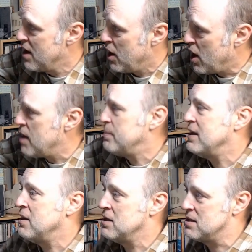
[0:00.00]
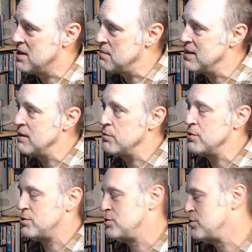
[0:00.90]
copying the mini root
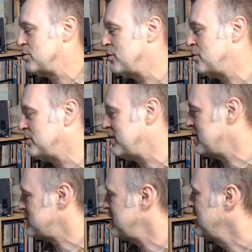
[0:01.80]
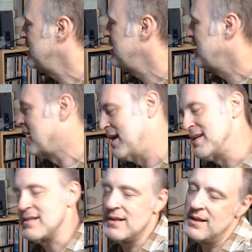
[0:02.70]
to the local disk.
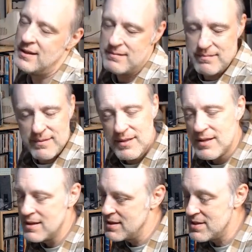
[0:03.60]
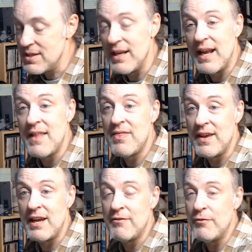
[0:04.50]
It's going to sit and
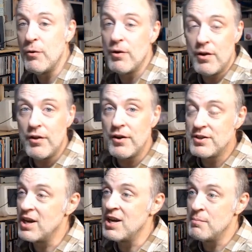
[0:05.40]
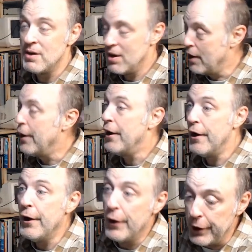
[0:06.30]
think for a long time
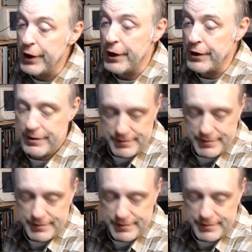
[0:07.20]
again.